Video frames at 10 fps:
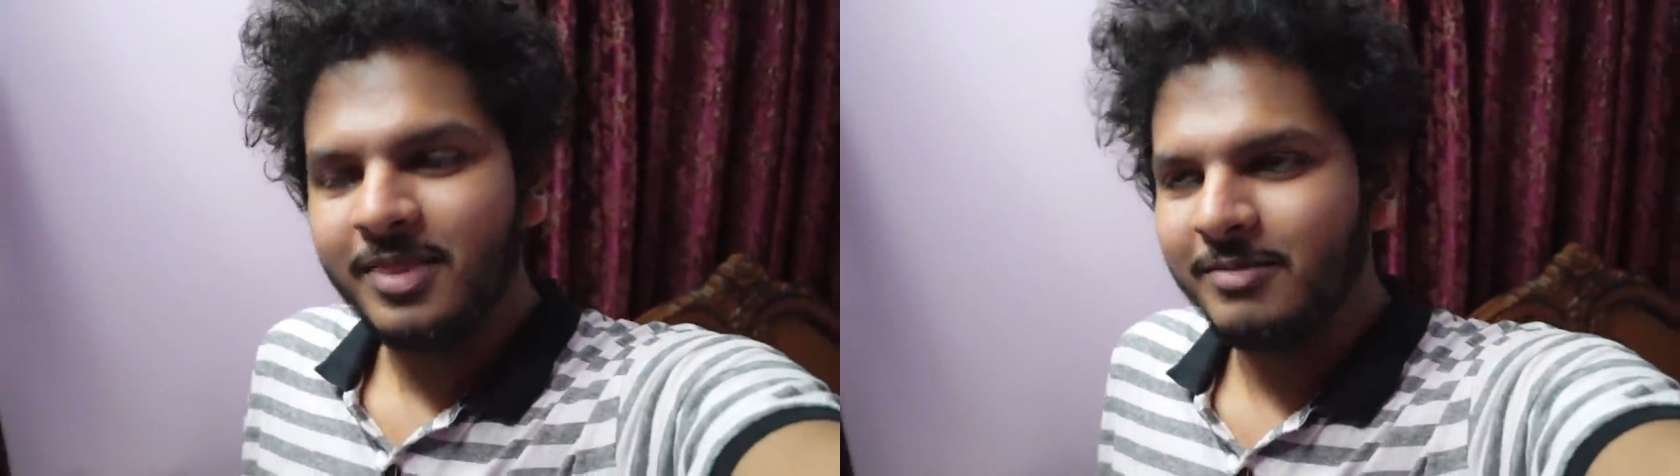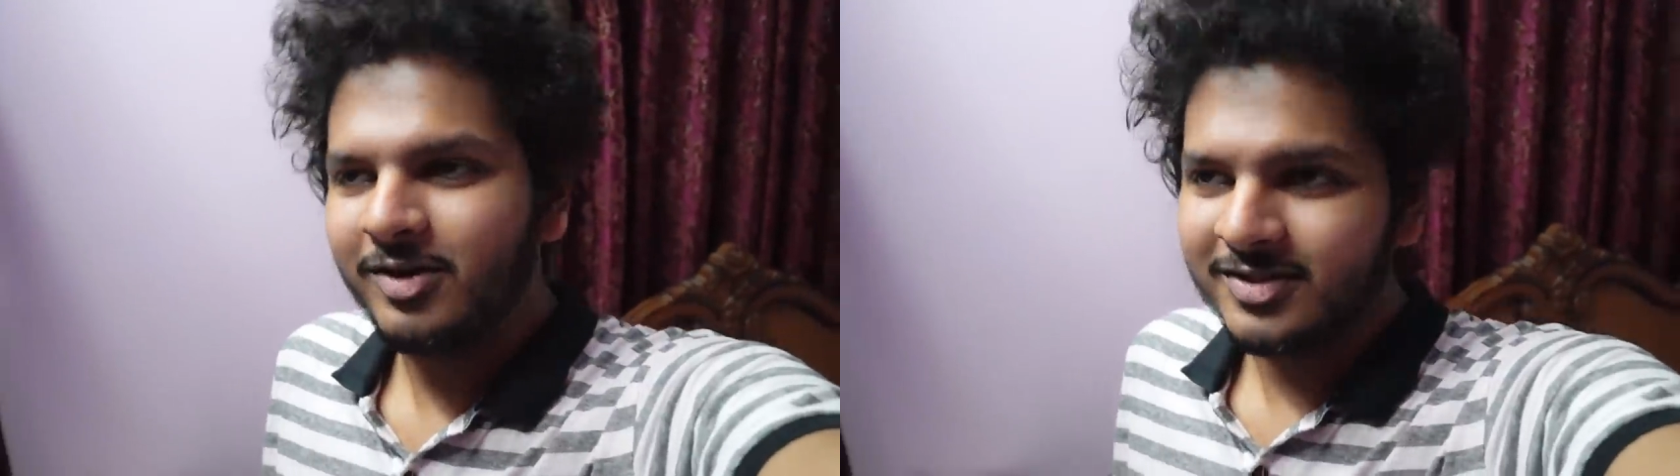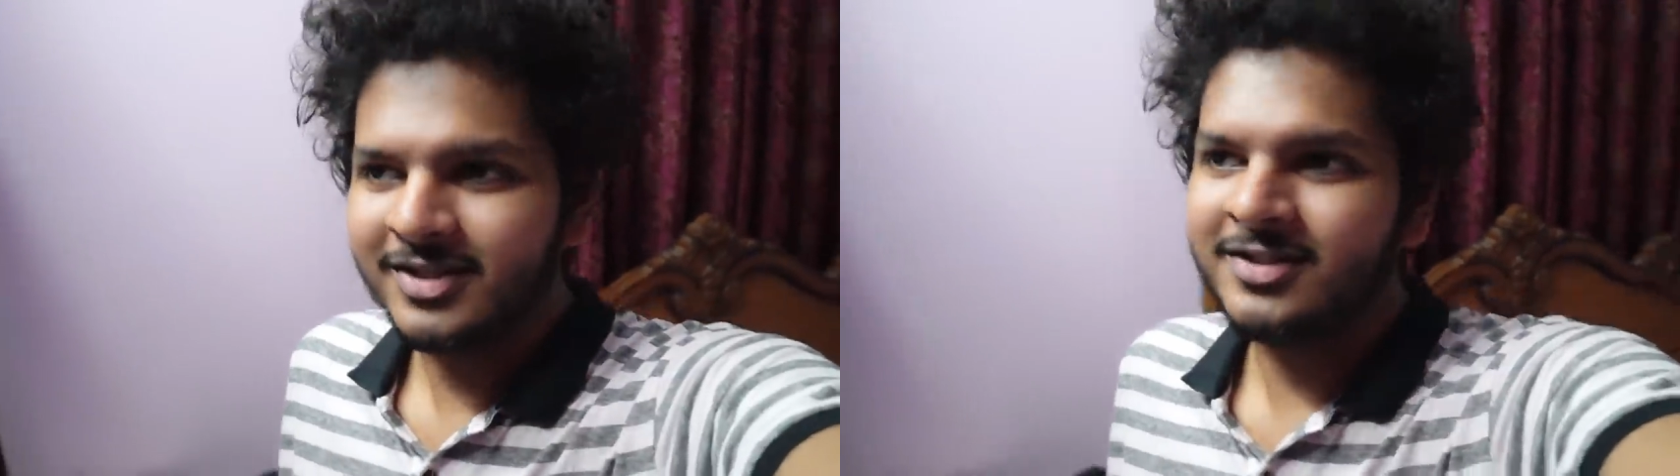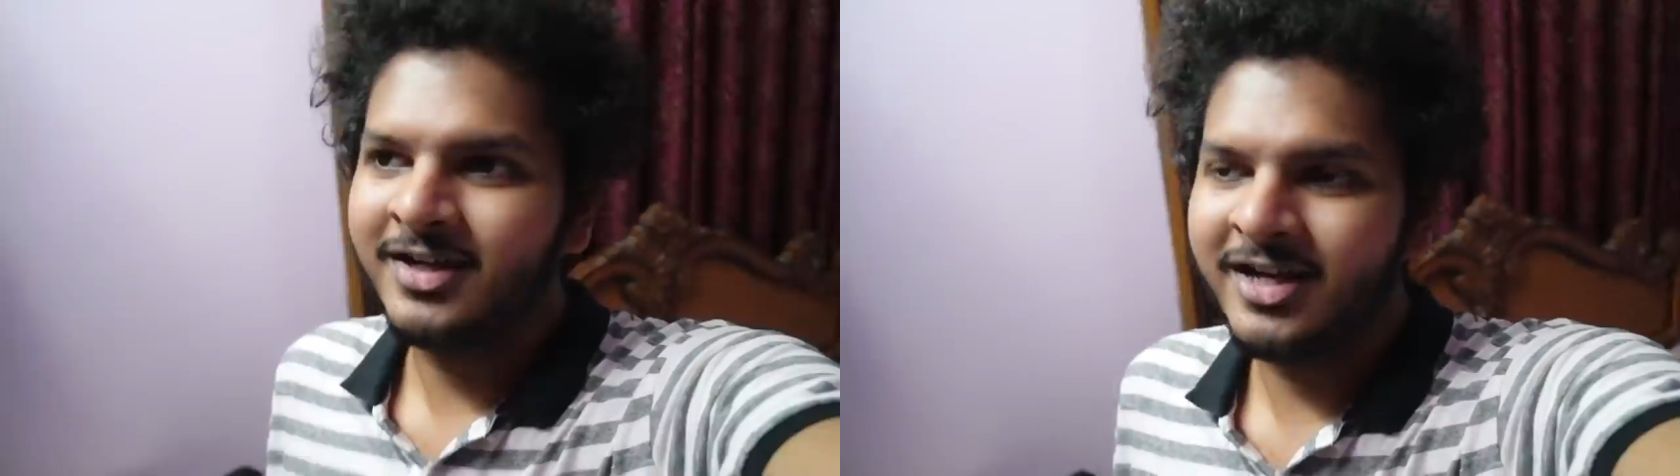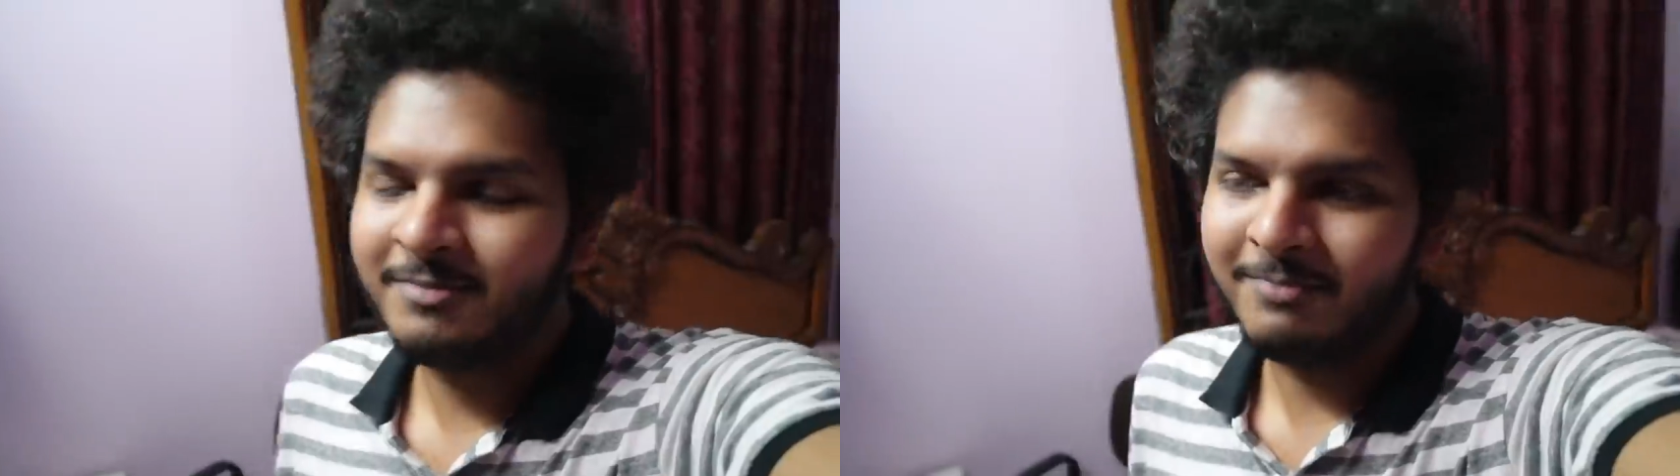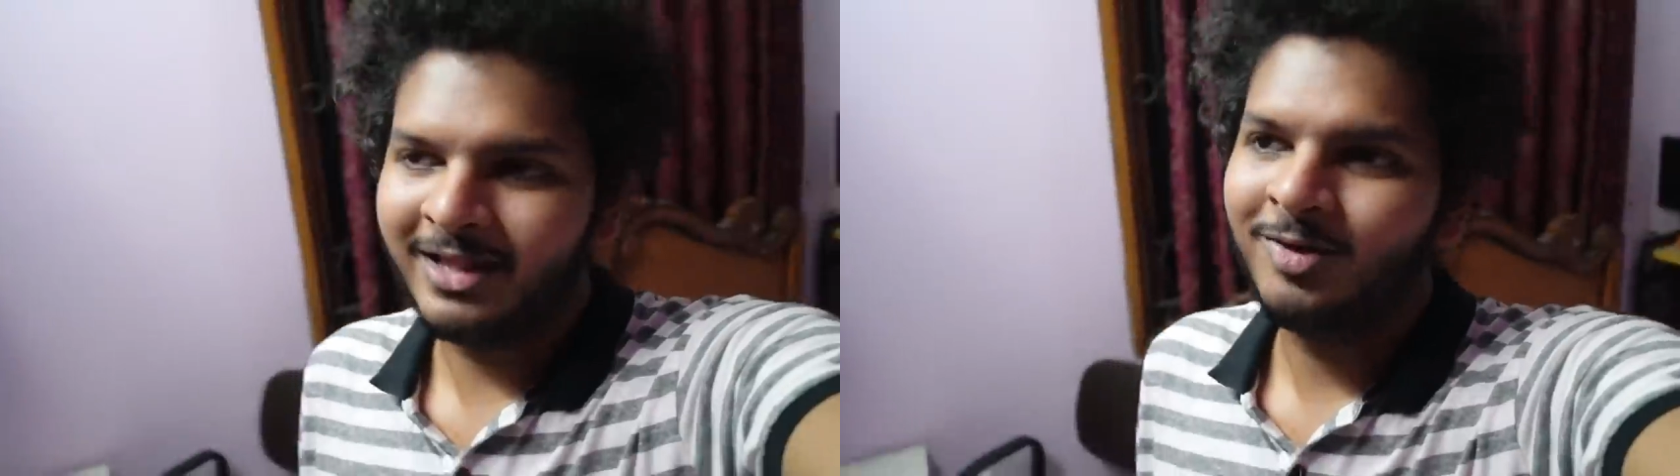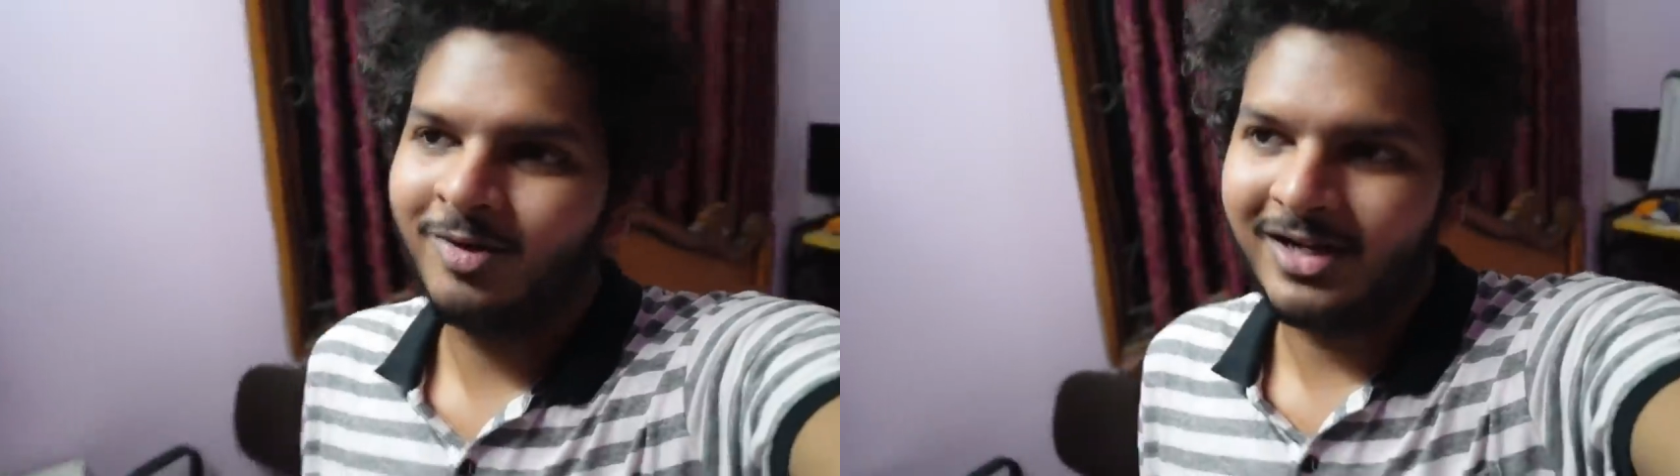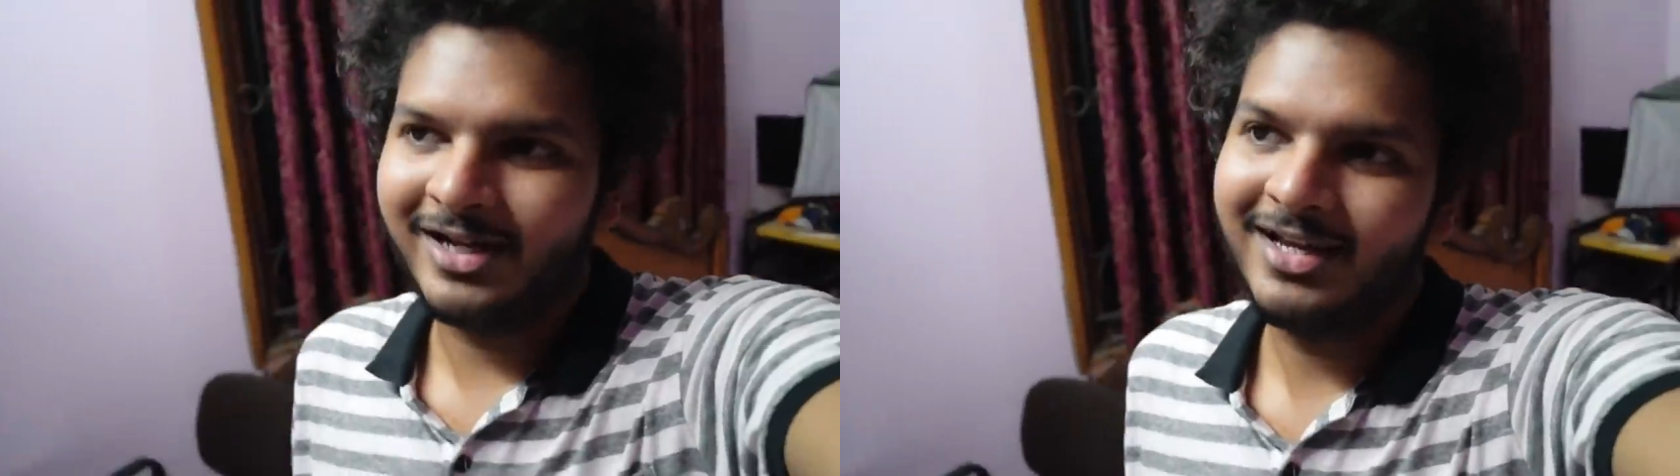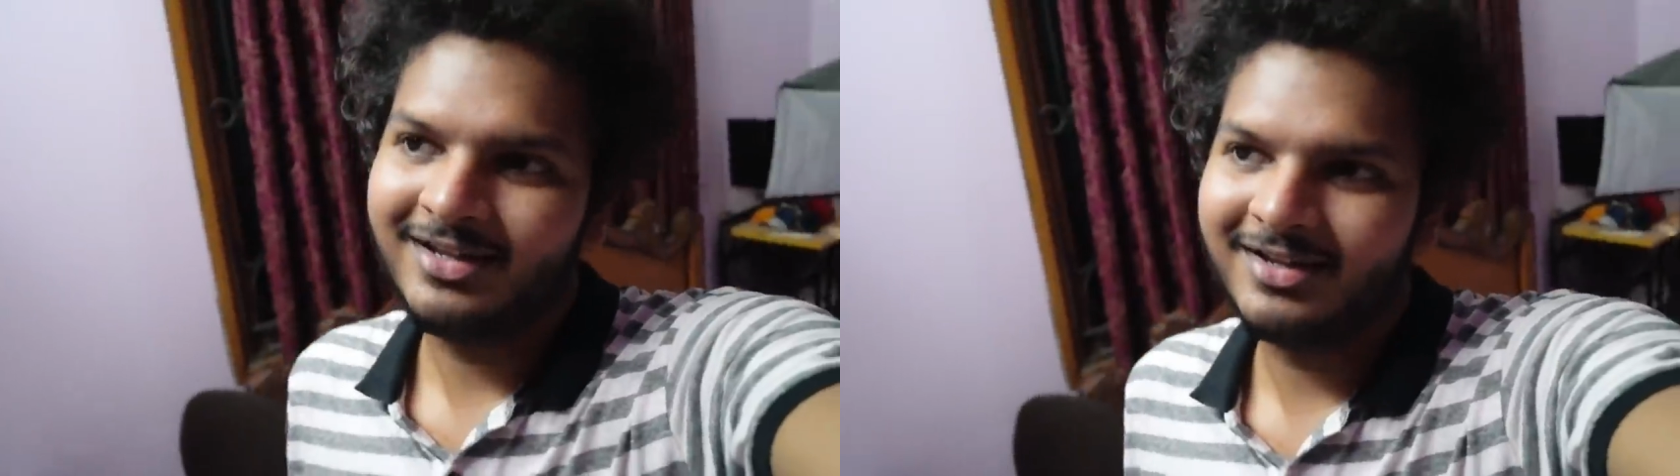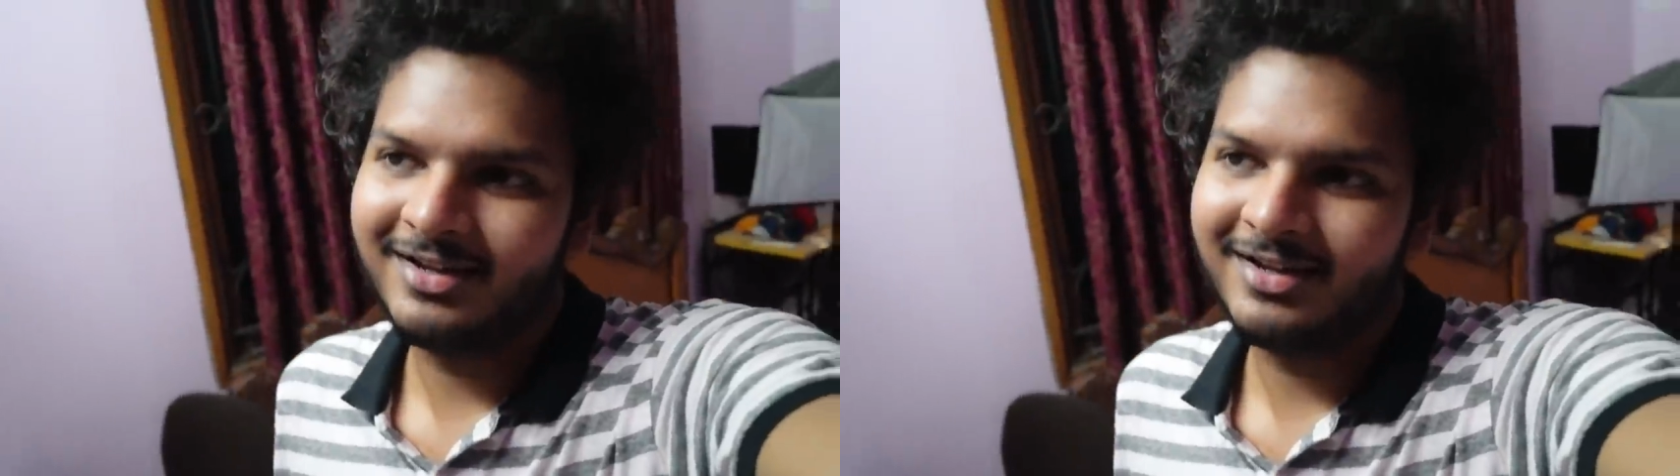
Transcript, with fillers: because I studied patho all day.